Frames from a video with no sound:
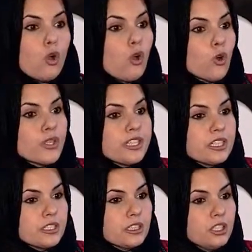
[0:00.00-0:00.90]

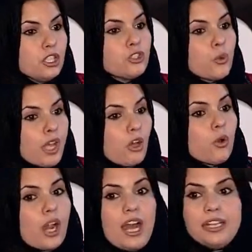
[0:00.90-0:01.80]
According to a
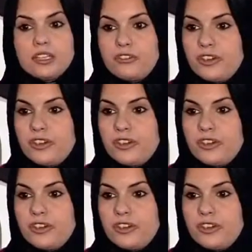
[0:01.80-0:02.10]
Quranic